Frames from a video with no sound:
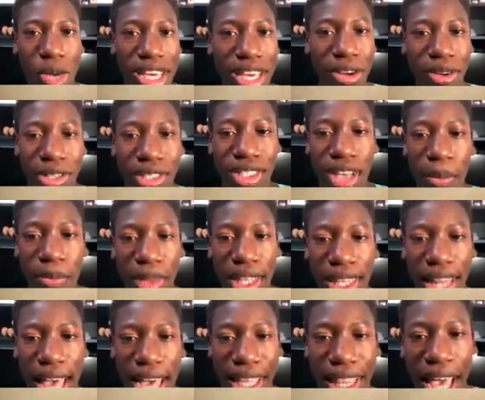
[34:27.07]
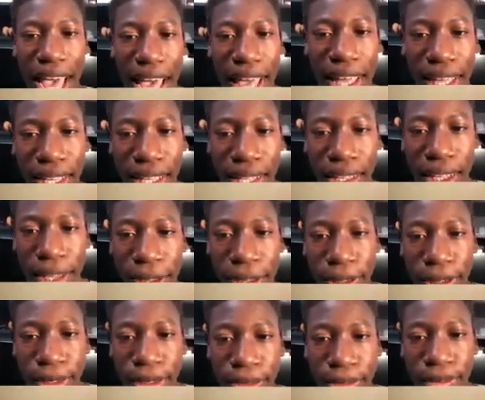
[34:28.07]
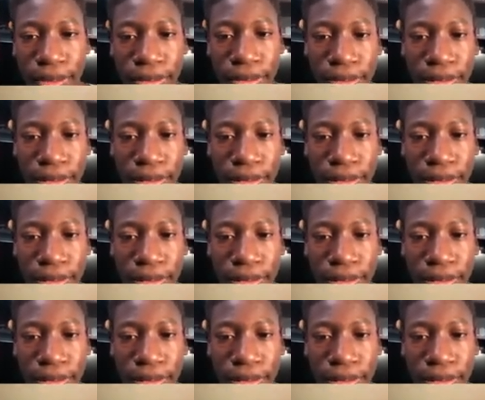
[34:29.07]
at least like a week or something like that.